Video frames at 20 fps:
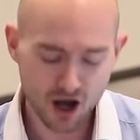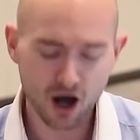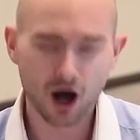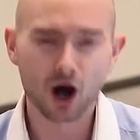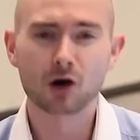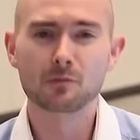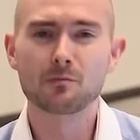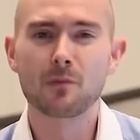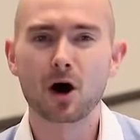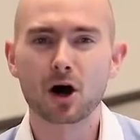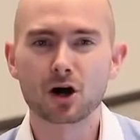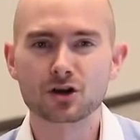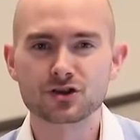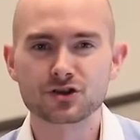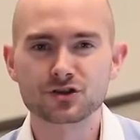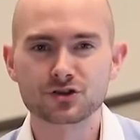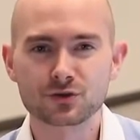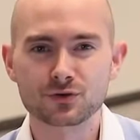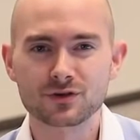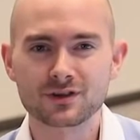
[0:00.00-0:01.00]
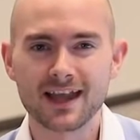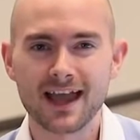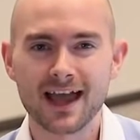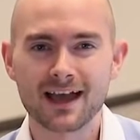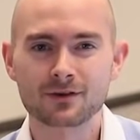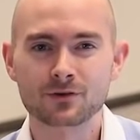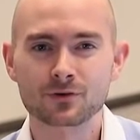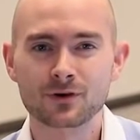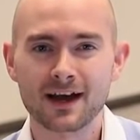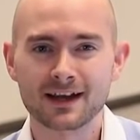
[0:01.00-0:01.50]
Are margins going to
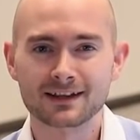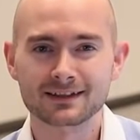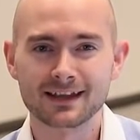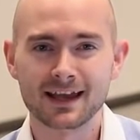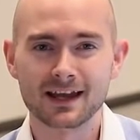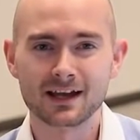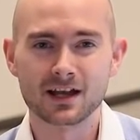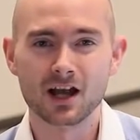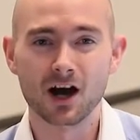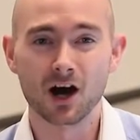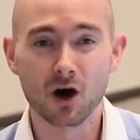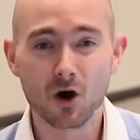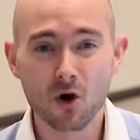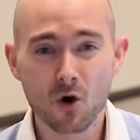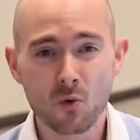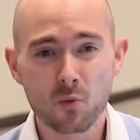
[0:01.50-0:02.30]
go ahead and get cut?